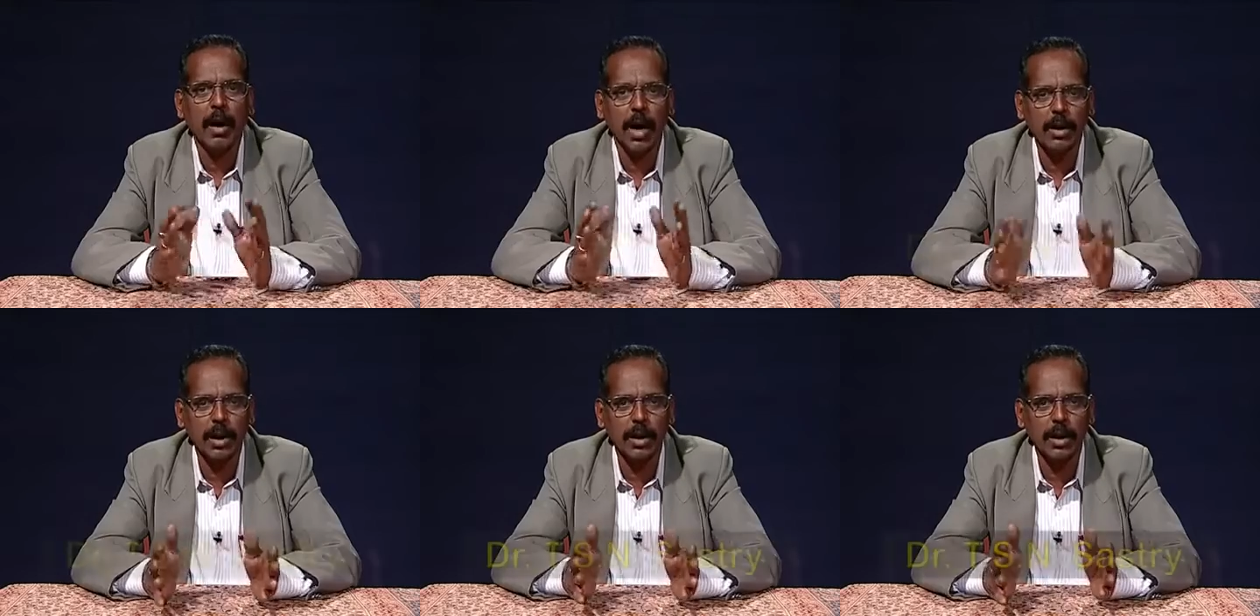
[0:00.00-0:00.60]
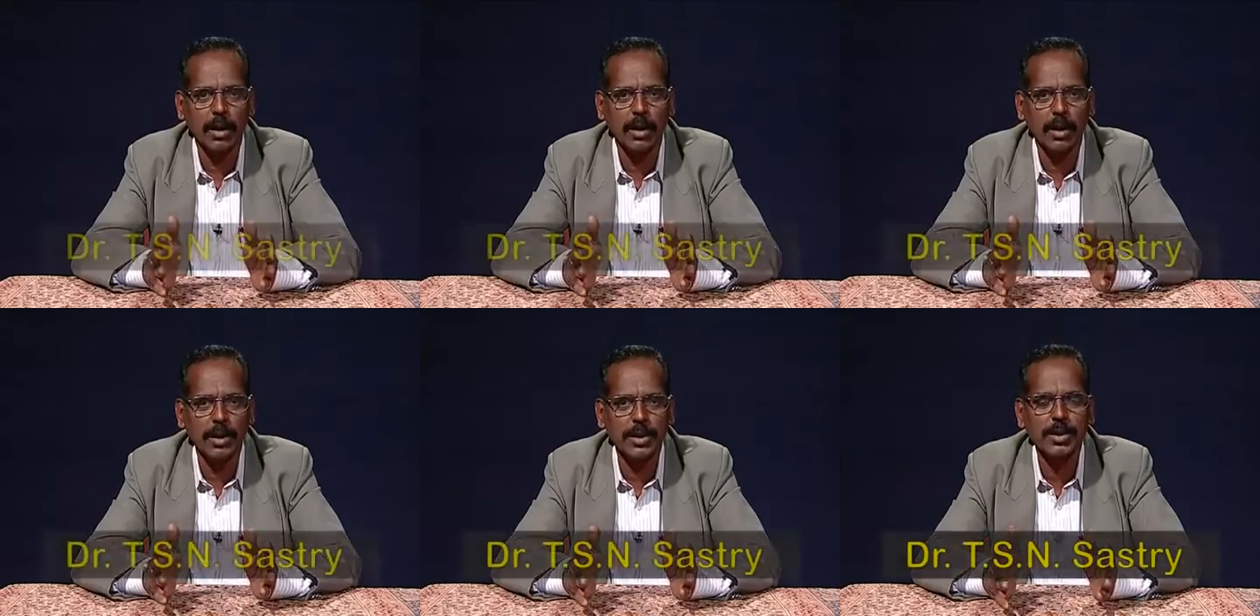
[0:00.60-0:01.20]
orderly
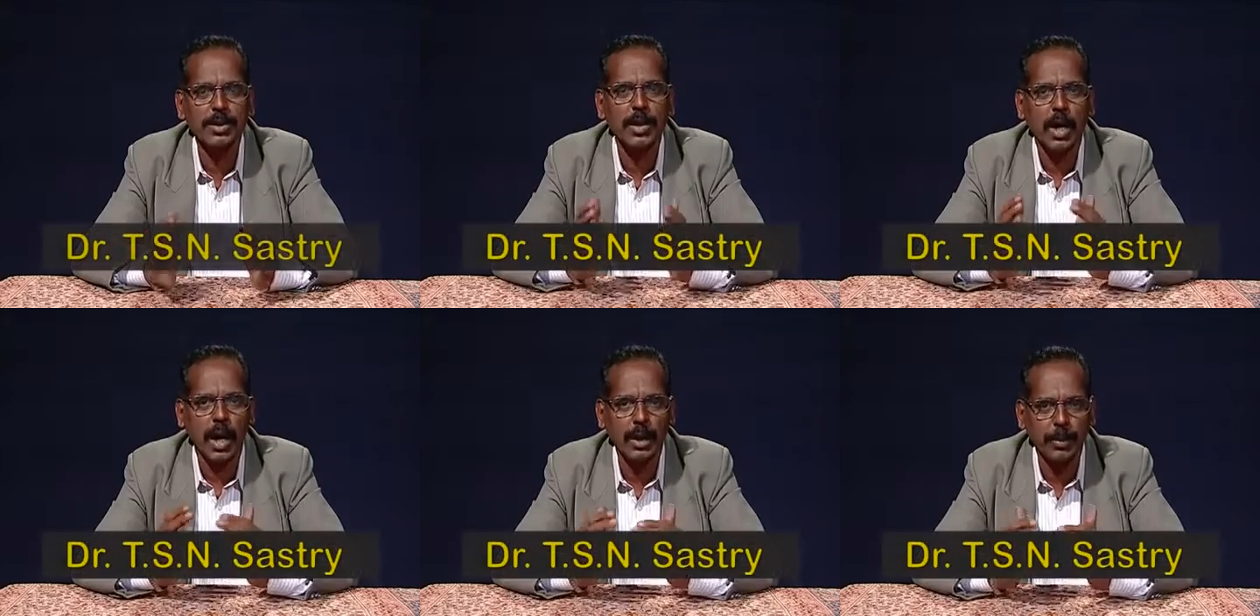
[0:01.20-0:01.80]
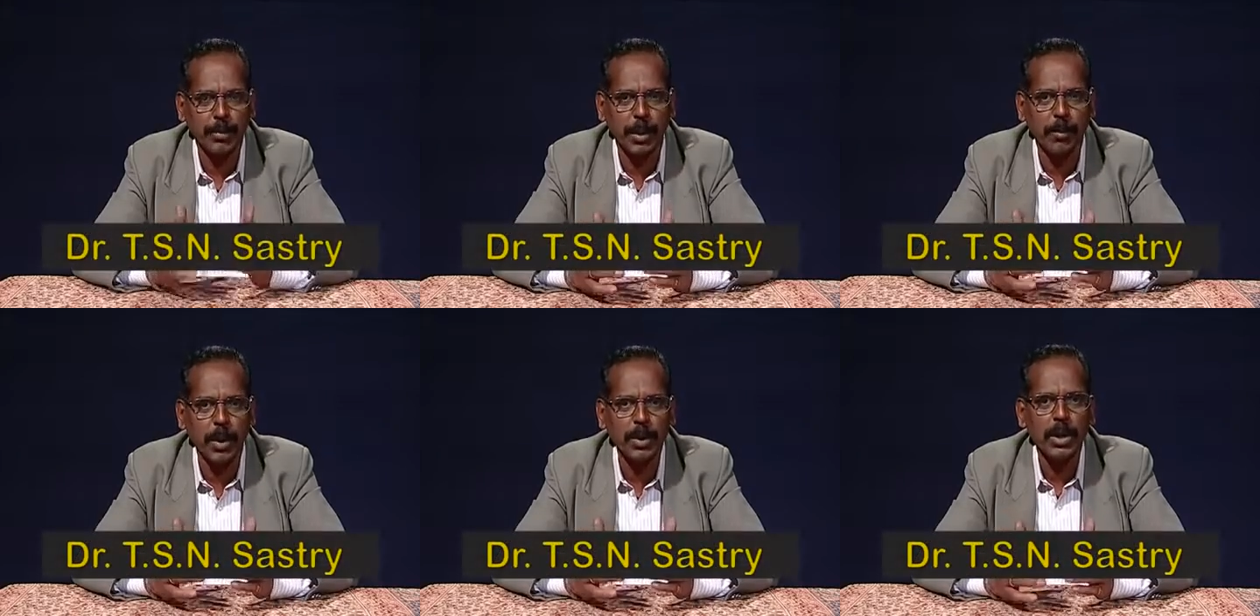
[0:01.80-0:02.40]
regulations and to
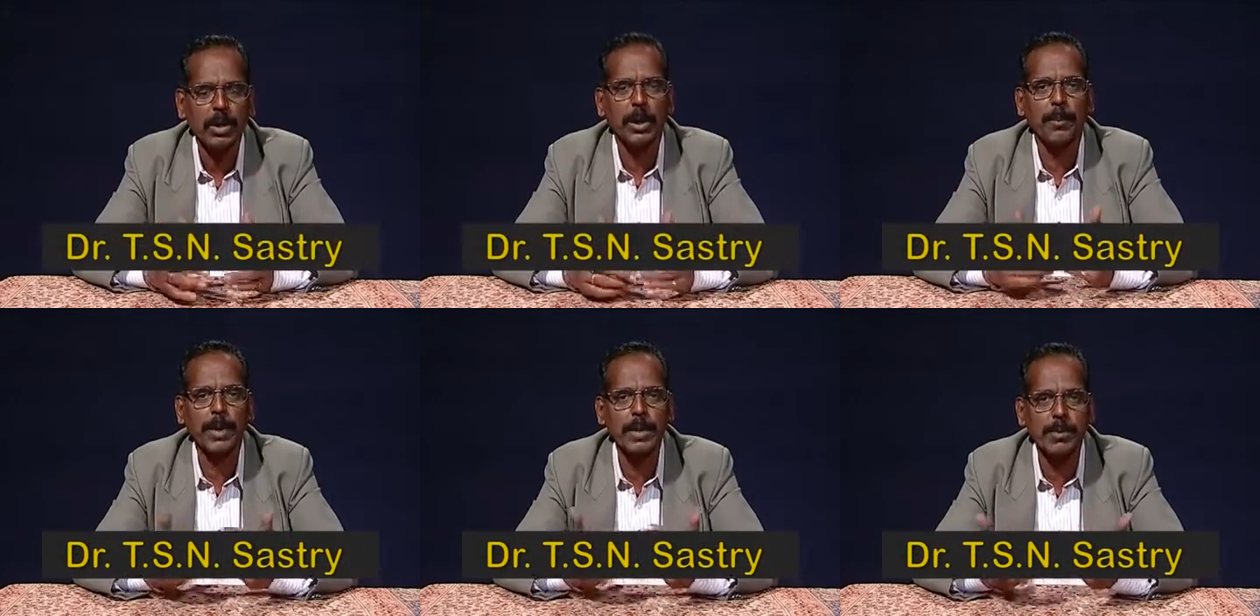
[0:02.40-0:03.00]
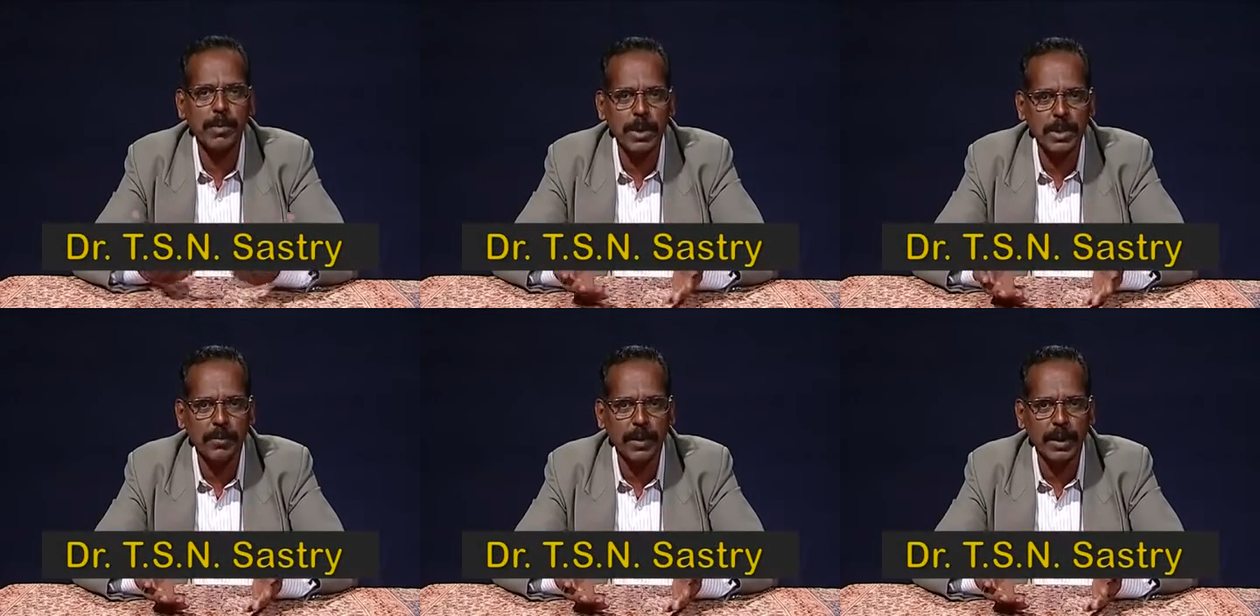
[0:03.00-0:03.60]
promote the principles
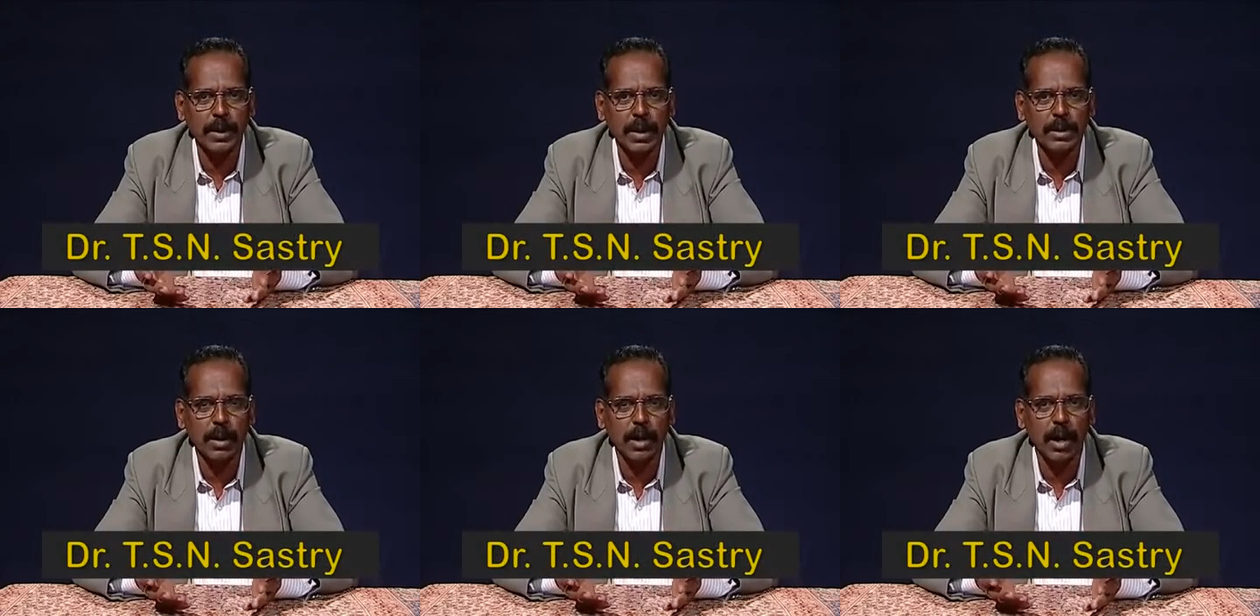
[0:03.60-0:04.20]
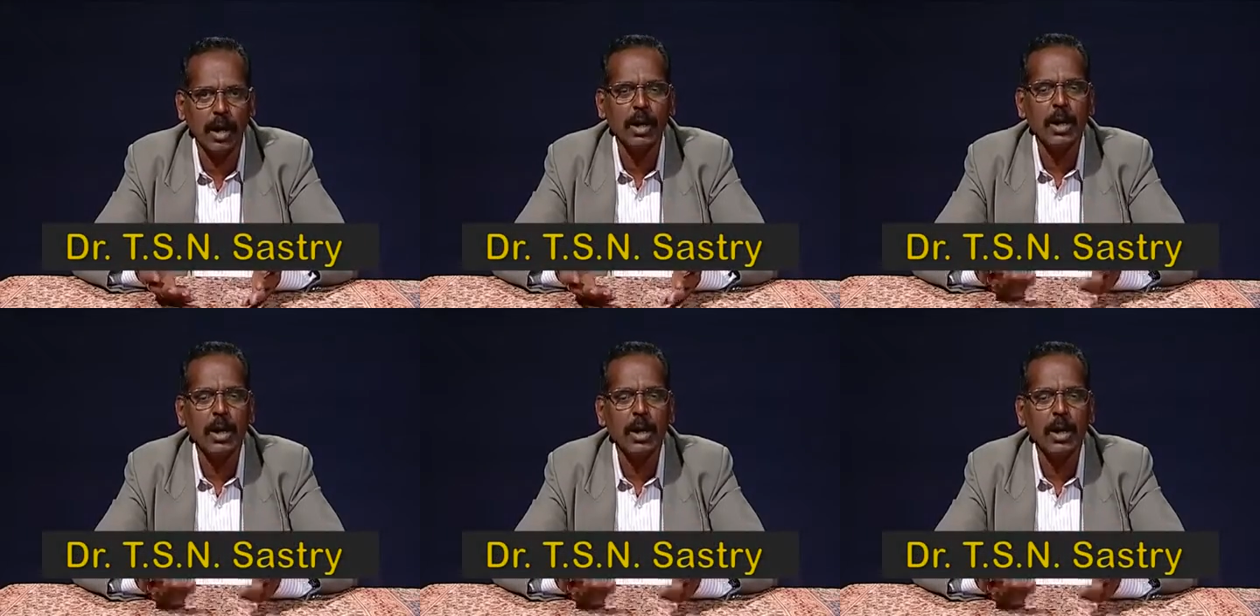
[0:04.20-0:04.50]
of international law,